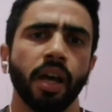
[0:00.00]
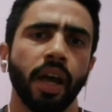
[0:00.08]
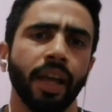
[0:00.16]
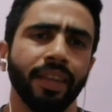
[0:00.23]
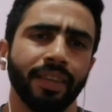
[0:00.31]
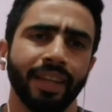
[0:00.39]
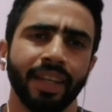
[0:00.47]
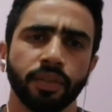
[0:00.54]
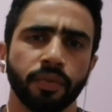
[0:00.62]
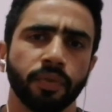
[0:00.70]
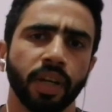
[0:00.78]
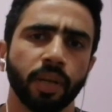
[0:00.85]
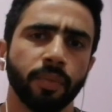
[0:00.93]
And each
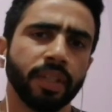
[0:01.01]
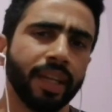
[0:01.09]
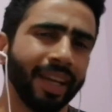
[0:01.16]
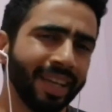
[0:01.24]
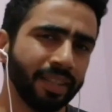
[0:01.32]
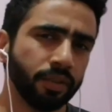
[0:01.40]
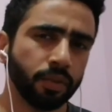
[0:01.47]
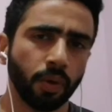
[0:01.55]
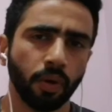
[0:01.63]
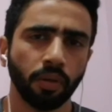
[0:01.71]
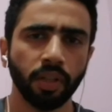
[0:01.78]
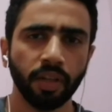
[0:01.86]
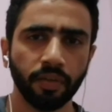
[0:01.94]
fragment has its
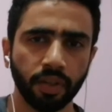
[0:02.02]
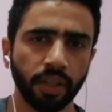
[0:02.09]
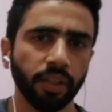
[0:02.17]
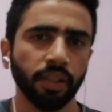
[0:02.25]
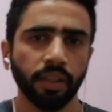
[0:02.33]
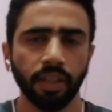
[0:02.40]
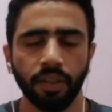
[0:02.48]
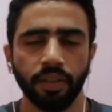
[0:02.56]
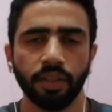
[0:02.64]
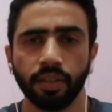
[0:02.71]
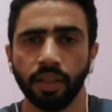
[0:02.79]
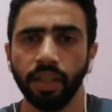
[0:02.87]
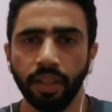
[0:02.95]
own life cycle,
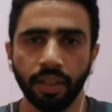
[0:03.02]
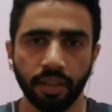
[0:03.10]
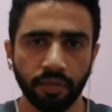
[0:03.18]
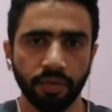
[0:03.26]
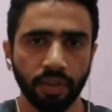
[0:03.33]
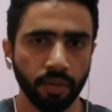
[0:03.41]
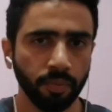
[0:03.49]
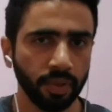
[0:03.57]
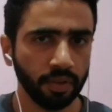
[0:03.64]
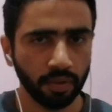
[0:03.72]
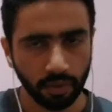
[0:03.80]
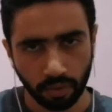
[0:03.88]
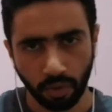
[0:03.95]
just like activity.
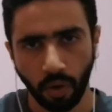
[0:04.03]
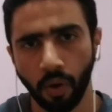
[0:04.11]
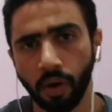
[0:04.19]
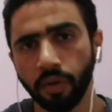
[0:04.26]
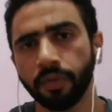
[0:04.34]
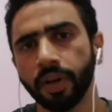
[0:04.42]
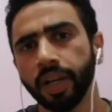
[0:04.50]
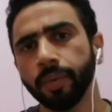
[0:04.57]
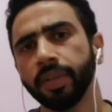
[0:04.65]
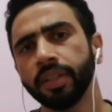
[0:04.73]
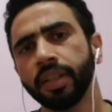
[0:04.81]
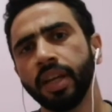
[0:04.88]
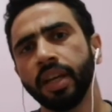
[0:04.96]
So the whole
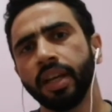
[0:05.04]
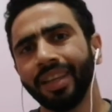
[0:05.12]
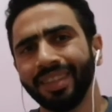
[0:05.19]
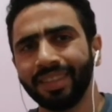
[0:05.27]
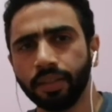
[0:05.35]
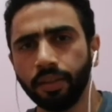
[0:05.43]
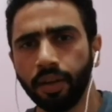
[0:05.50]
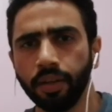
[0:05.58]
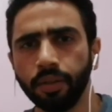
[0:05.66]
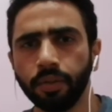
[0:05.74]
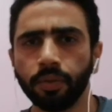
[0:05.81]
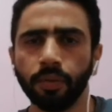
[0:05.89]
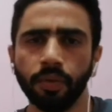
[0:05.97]
fragment is
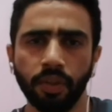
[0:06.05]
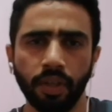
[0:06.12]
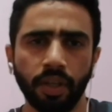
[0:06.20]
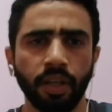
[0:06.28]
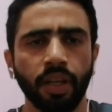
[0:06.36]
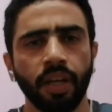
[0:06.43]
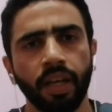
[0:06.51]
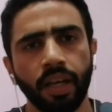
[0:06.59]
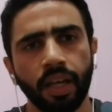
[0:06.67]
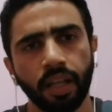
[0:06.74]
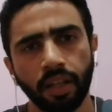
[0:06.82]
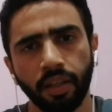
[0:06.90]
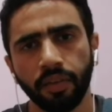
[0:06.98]
tied to the
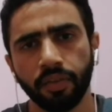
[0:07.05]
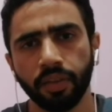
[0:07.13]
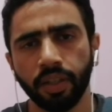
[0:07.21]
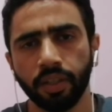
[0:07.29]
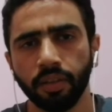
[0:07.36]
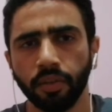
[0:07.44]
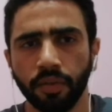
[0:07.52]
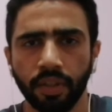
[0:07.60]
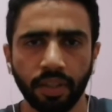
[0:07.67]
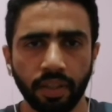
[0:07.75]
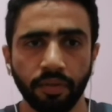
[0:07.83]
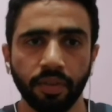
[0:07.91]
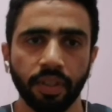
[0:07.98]
life cycle of the
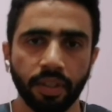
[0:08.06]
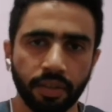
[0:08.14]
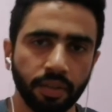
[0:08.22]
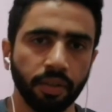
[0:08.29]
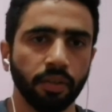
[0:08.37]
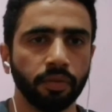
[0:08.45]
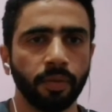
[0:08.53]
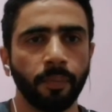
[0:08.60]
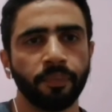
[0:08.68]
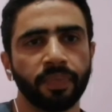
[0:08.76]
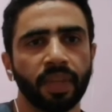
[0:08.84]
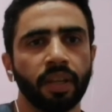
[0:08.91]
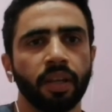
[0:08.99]
activity itself.
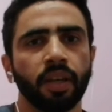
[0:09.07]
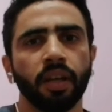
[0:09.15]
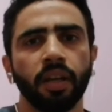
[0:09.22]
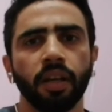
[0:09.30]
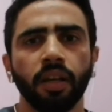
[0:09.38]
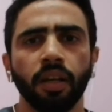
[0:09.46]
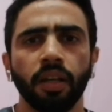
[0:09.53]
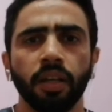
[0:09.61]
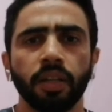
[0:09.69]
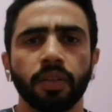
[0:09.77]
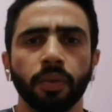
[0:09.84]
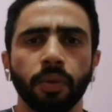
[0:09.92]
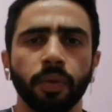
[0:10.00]

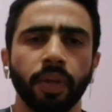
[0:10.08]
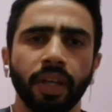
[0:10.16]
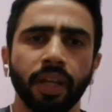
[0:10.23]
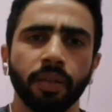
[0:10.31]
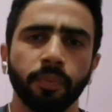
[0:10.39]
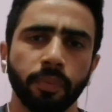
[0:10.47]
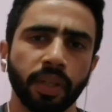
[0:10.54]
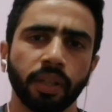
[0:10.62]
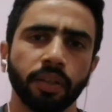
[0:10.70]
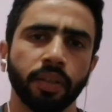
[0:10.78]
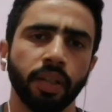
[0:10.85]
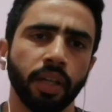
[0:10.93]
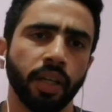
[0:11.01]
So you can
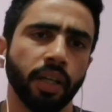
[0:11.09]
build